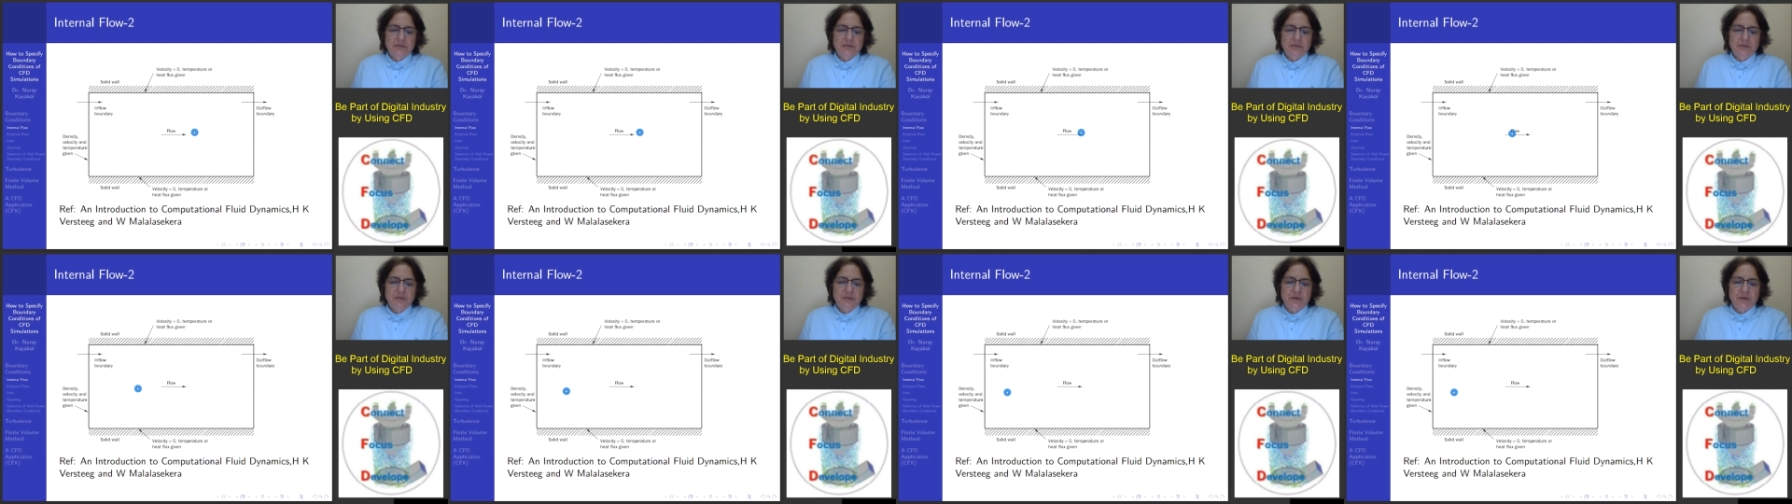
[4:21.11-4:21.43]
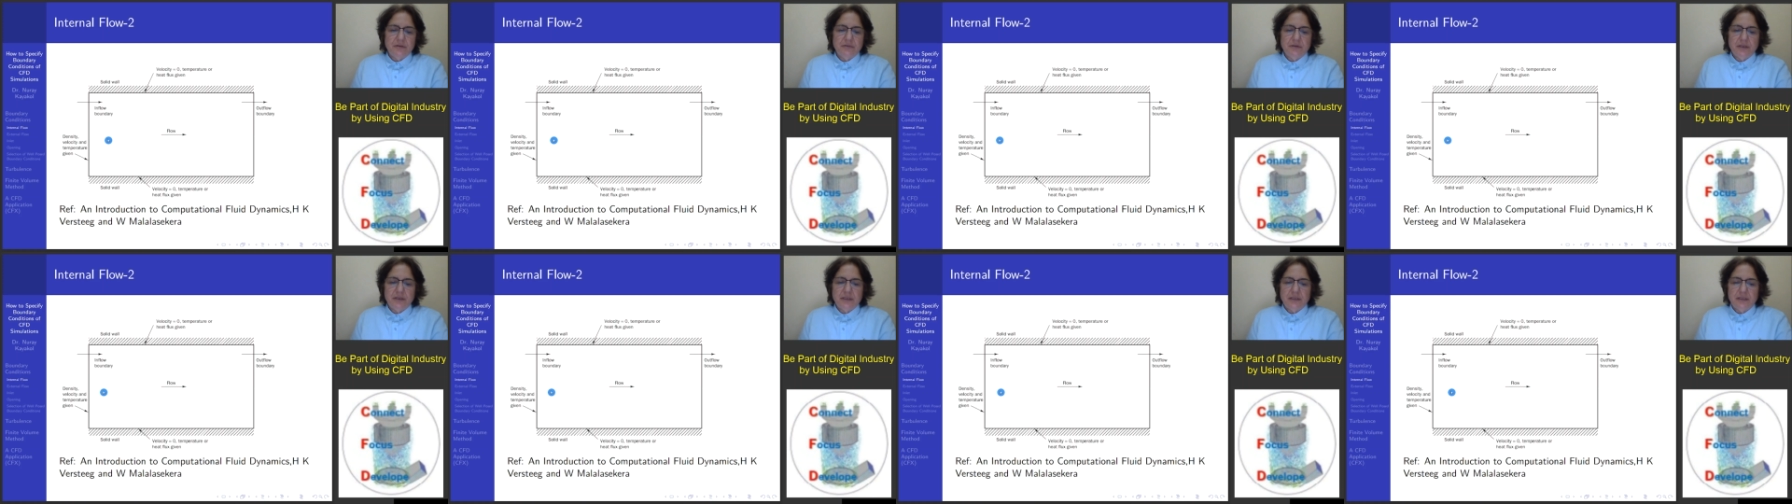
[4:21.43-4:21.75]
flow
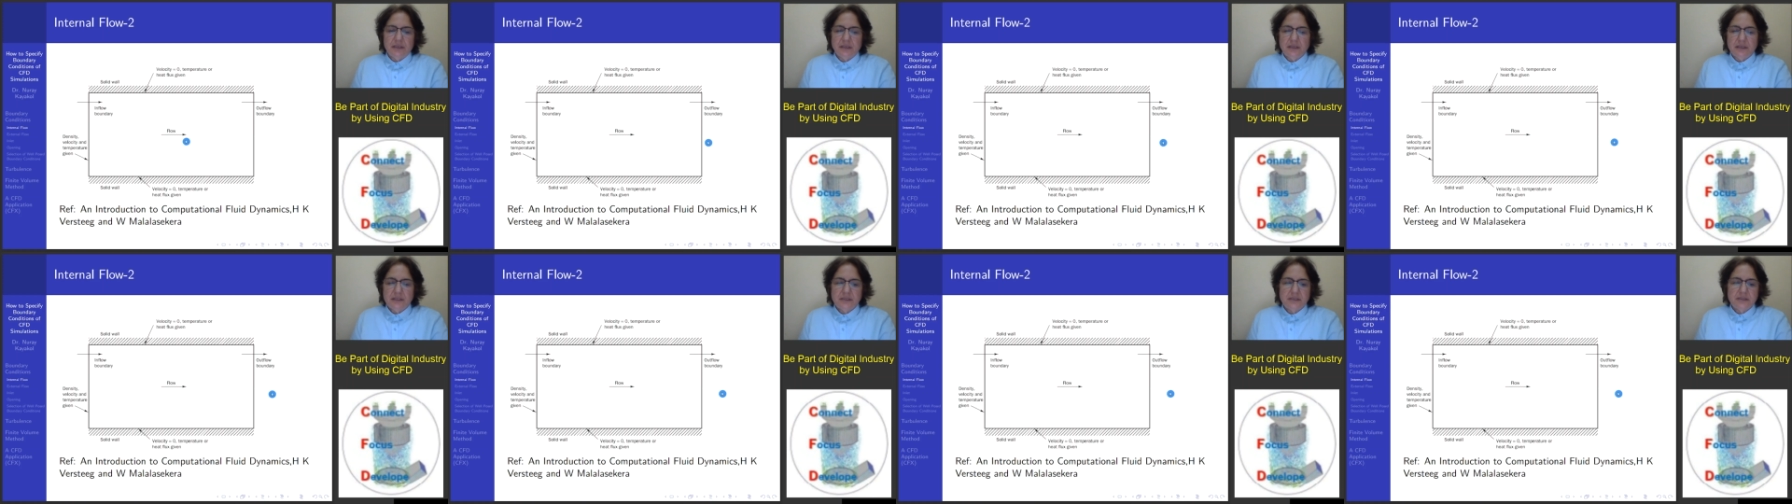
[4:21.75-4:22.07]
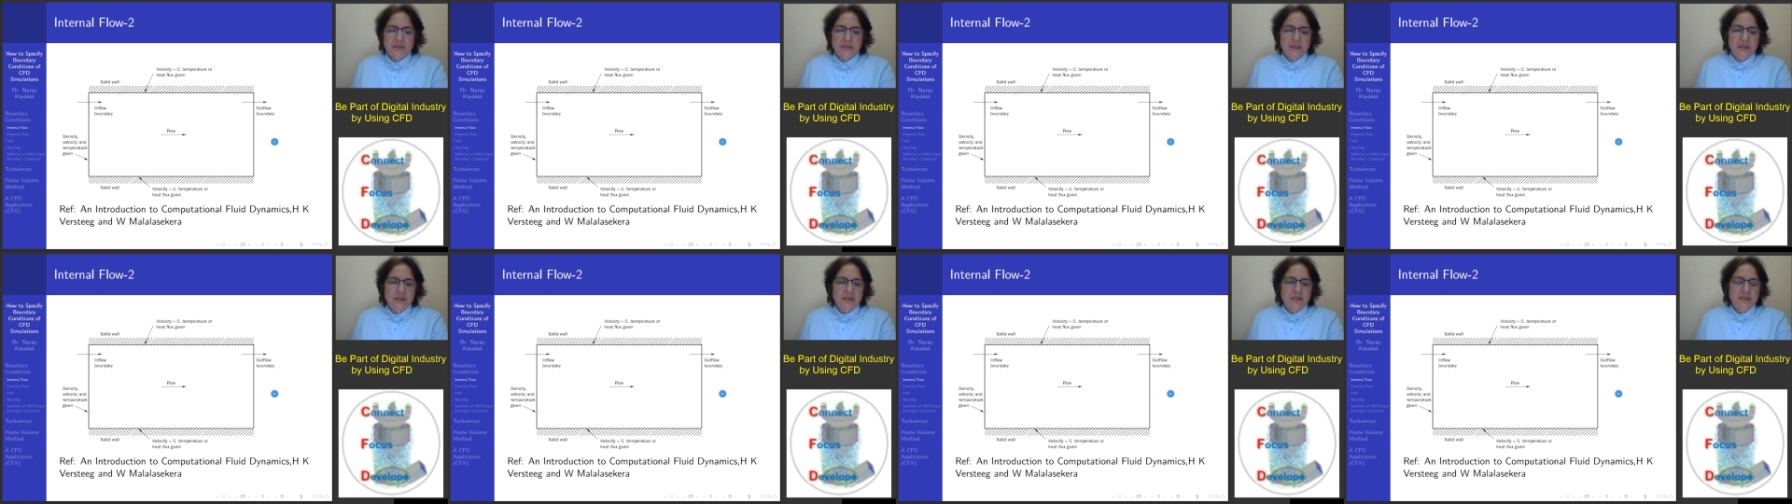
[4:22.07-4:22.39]
in this
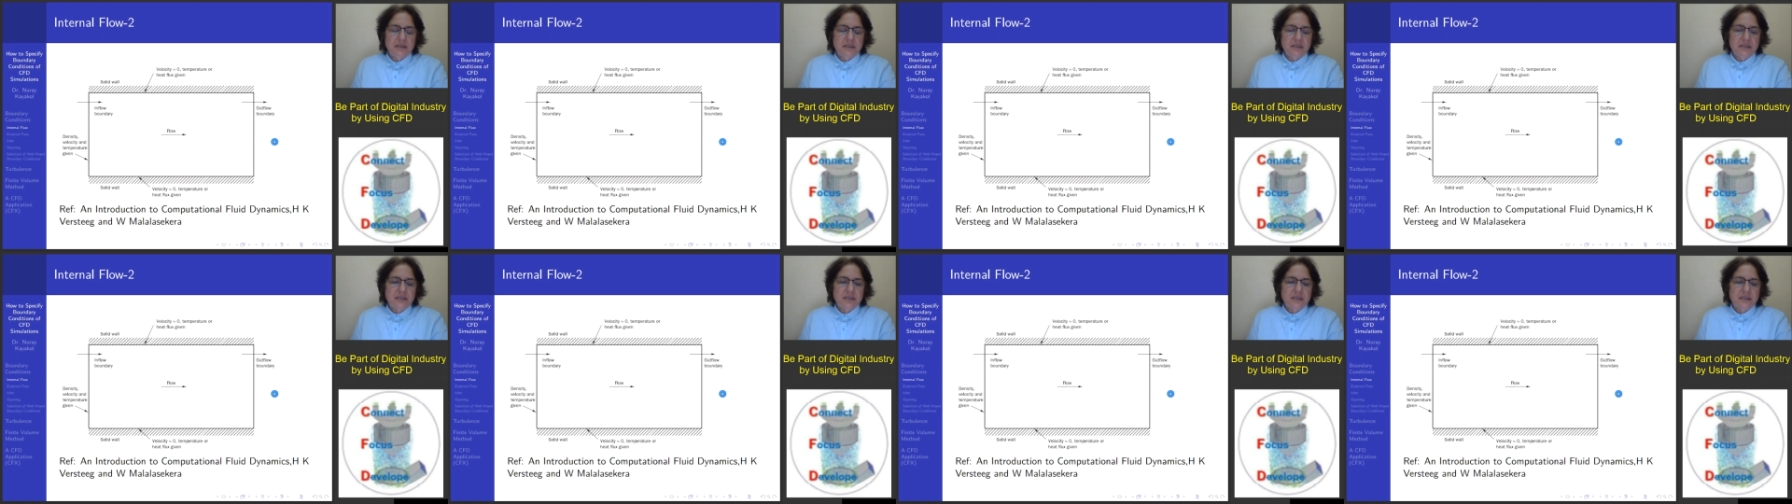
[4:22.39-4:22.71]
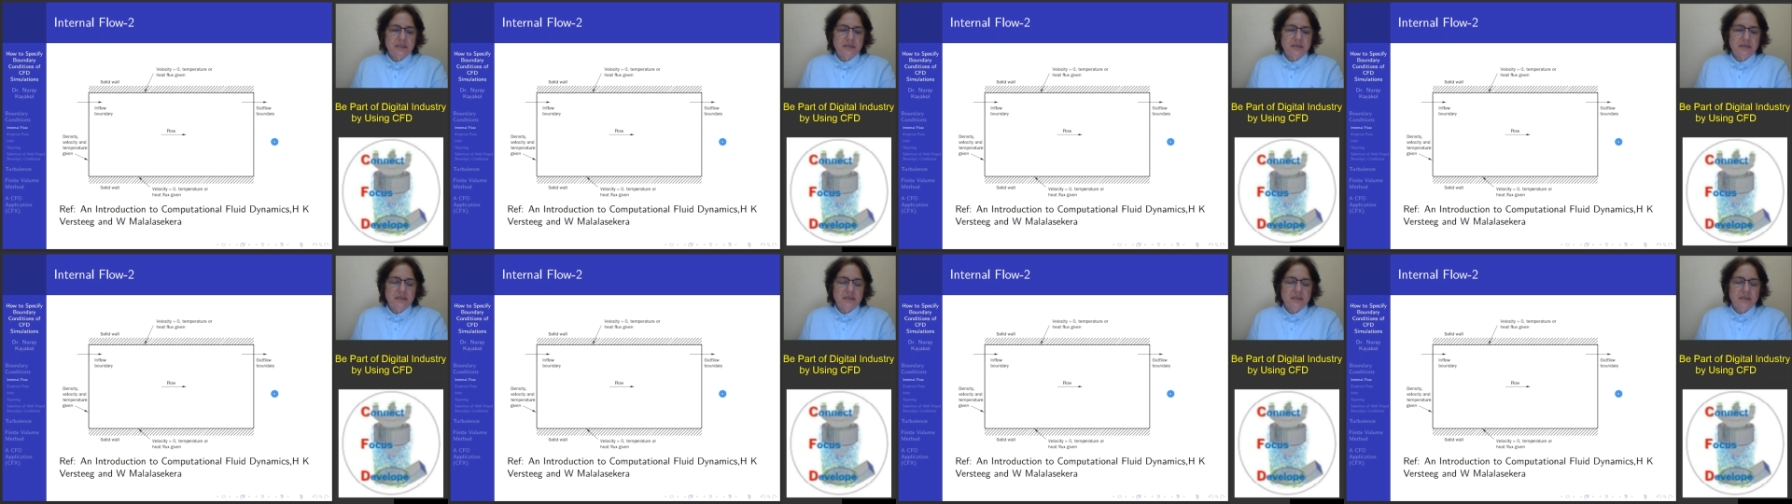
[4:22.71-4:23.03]

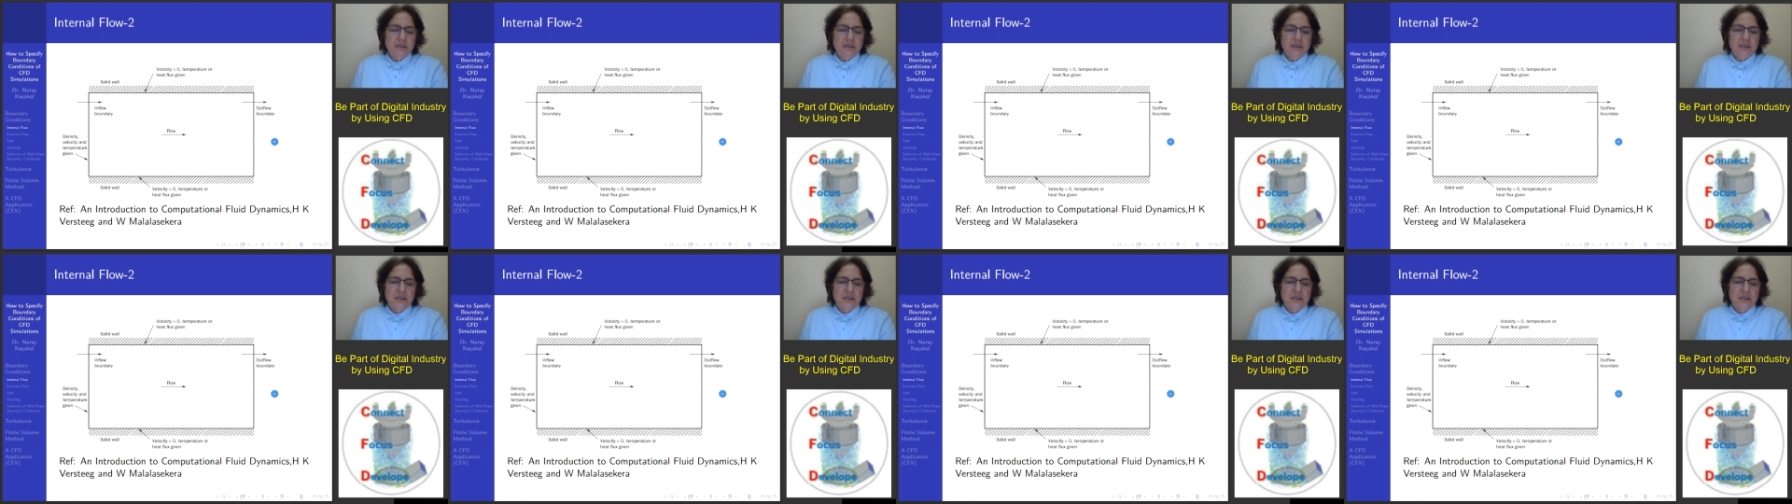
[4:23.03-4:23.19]
direction.